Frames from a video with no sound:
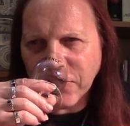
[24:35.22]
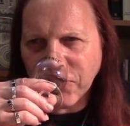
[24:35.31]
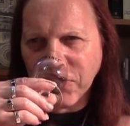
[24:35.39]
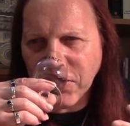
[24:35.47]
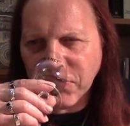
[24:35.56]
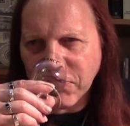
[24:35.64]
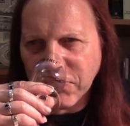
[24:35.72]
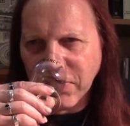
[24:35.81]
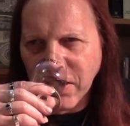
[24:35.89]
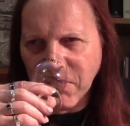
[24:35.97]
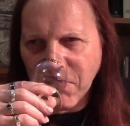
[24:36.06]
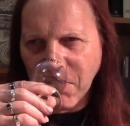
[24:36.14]
see this,
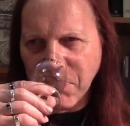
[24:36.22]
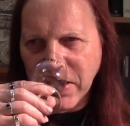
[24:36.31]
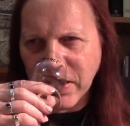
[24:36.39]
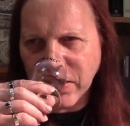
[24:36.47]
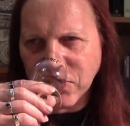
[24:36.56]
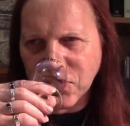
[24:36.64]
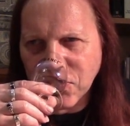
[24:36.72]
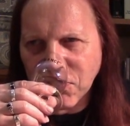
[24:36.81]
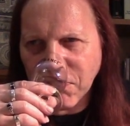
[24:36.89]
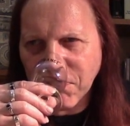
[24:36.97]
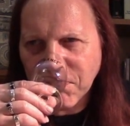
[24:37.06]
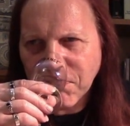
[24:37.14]
you know, appealing to
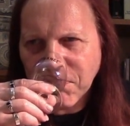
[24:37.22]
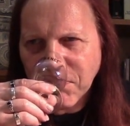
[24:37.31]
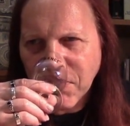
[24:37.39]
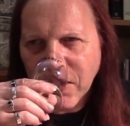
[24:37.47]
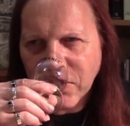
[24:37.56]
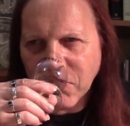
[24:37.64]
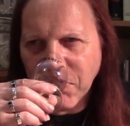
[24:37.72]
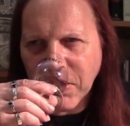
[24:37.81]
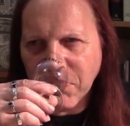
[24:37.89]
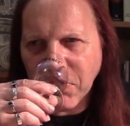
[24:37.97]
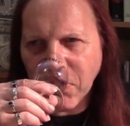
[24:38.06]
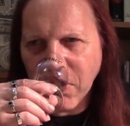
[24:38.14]
sort of to
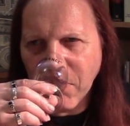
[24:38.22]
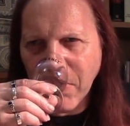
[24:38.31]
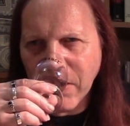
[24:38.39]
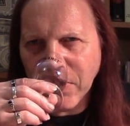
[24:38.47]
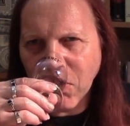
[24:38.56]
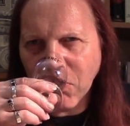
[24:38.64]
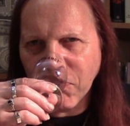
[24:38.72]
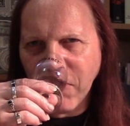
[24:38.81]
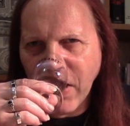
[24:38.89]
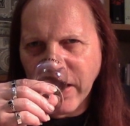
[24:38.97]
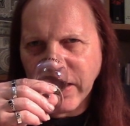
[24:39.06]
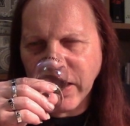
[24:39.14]
people that are maybe not
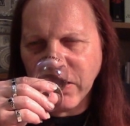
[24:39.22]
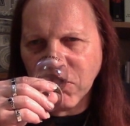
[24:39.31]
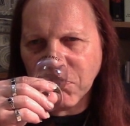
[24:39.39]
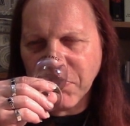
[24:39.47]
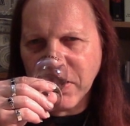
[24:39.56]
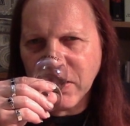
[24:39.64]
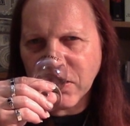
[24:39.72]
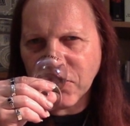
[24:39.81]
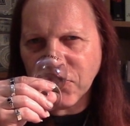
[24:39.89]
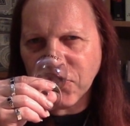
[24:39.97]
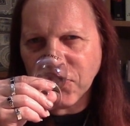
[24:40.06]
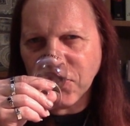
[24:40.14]
that keen on peat,
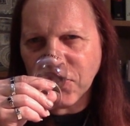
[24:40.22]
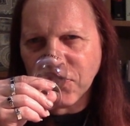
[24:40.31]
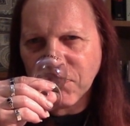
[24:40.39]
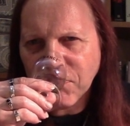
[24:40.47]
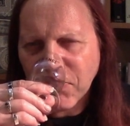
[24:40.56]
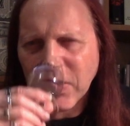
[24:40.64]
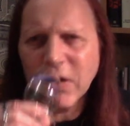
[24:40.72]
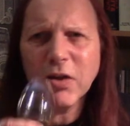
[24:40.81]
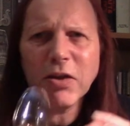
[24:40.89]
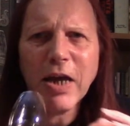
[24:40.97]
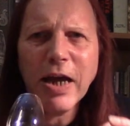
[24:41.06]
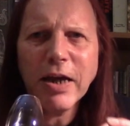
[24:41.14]
because it's just
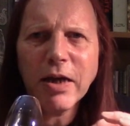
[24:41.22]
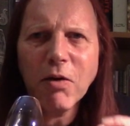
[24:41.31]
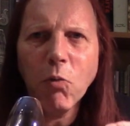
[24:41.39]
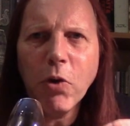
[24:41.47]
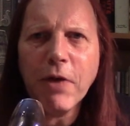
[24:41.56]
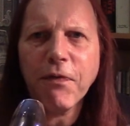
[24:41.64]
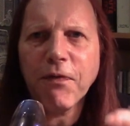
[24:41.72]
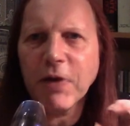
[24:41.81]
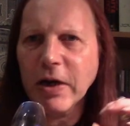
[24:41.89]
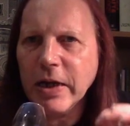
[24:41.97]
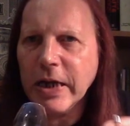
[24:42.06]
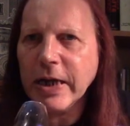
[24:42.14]
adding a whiff, a
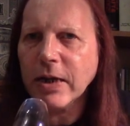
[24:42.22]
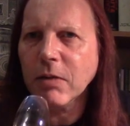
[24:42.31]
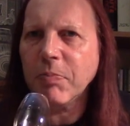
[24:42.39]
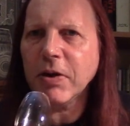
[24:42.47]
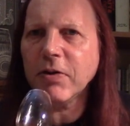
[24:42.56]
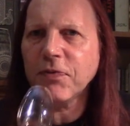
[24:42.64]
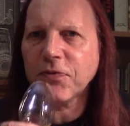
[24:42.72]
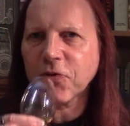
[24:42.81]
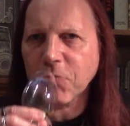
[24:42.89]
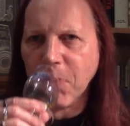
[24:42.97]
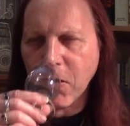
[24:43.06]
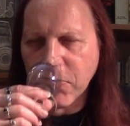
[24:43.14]
little bit of
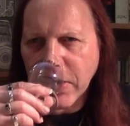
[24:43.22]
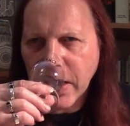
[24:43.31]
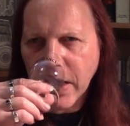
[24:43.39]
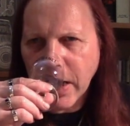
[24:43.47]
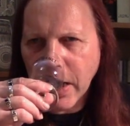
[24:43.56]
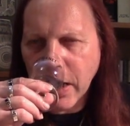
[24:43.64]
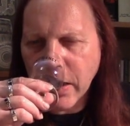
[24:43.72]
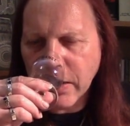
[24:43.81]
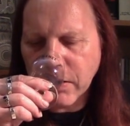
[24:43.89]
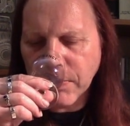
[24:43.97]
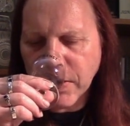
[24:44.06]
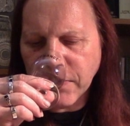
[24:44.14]
smoke, a
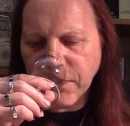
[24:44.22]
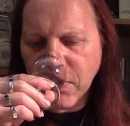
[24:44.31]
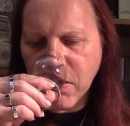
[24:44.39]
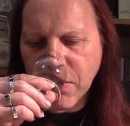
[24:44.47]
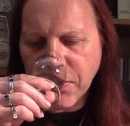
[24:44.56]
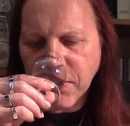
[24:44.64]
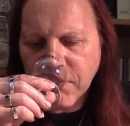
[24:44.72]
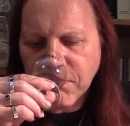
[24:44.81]
little bit of earth.